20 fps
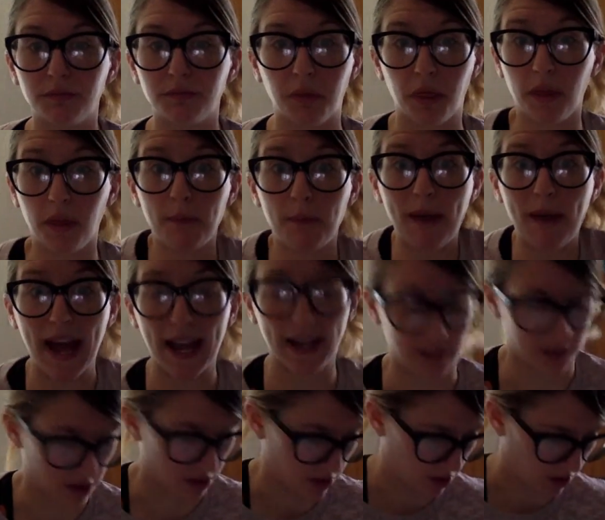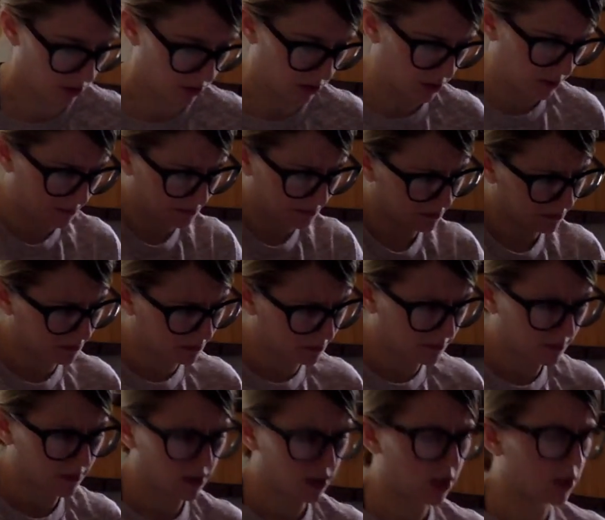The magnitude.
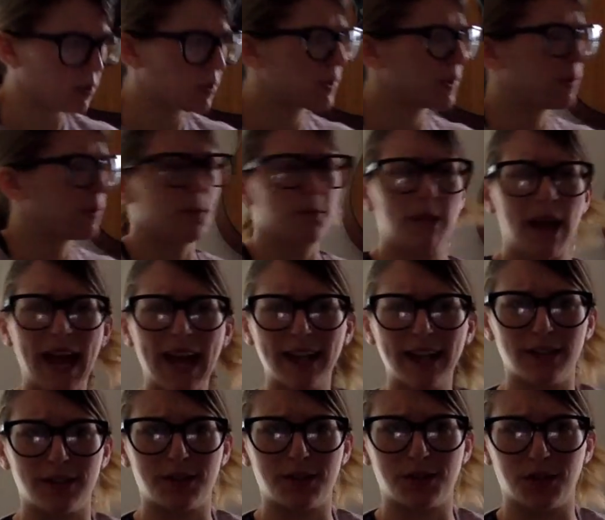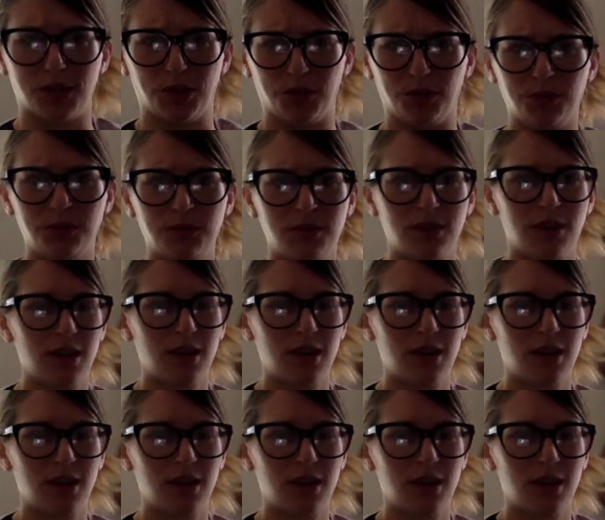So the magnitude